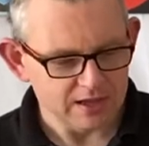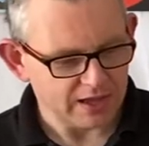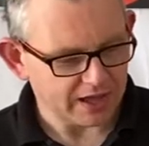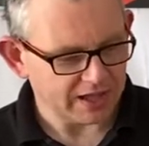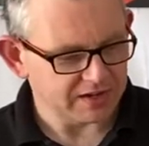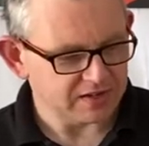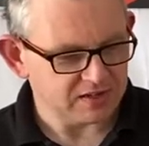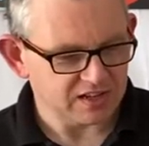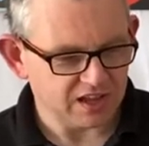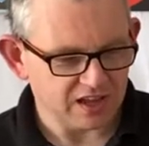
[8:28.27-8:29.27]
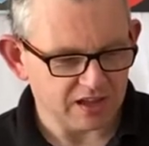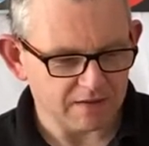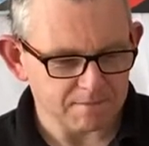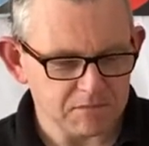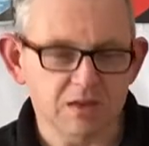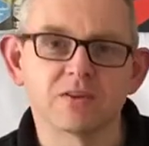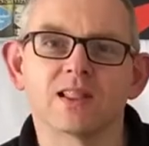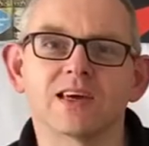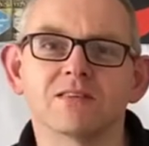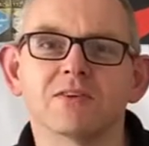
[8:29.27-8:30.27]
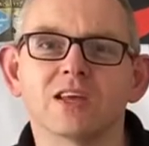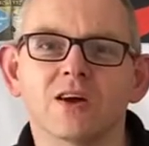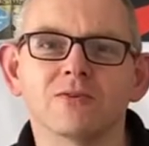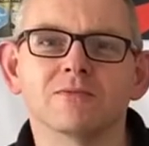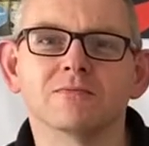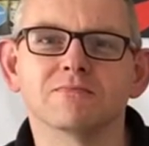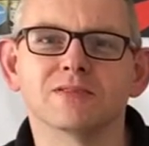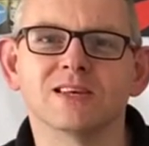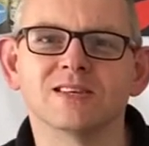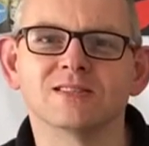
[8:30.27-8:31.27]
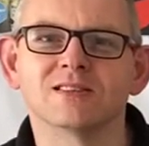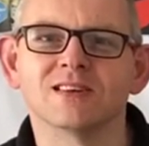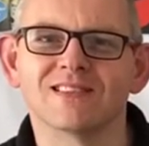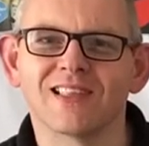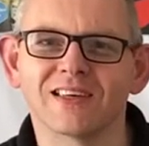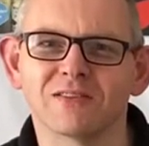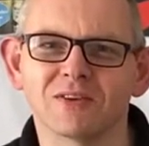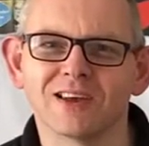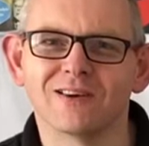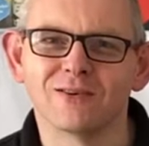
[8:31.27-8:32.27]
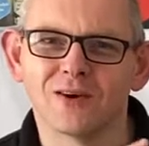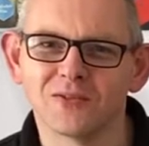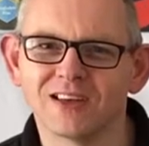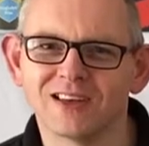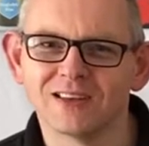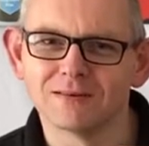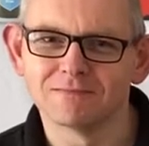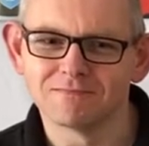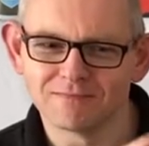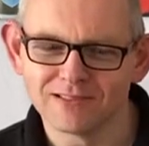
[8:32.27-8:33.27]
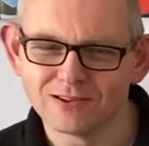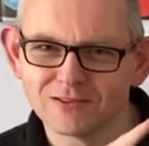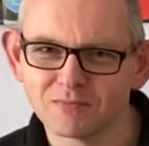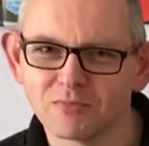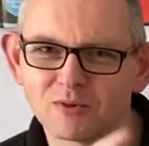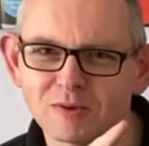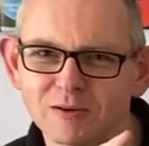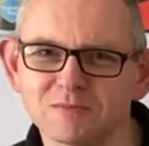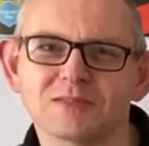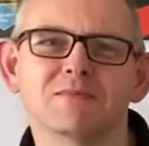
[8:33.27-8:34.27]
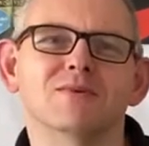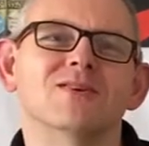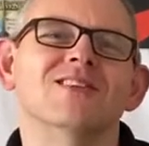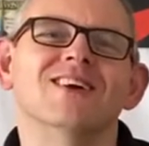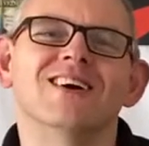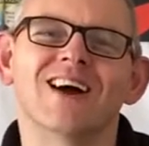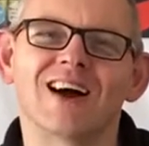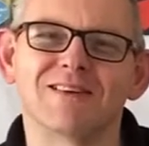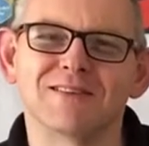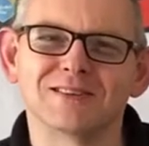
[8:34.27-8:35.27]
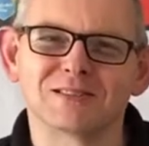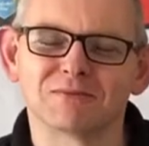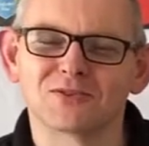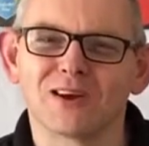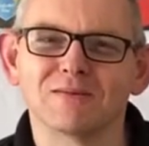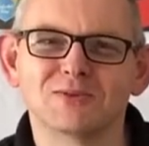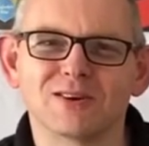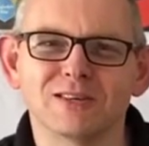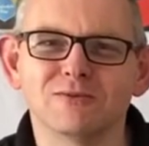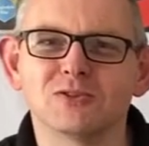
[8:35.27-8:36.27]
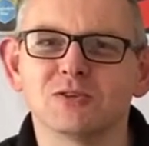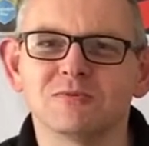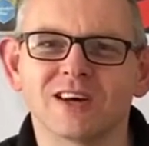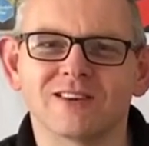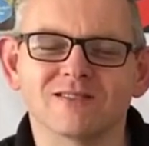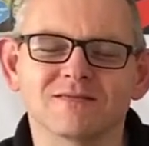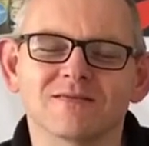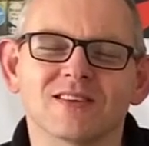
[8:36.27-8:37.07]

And if you like the video, please like the video on the little thumbs up symbol and subscribe to our YouTube channel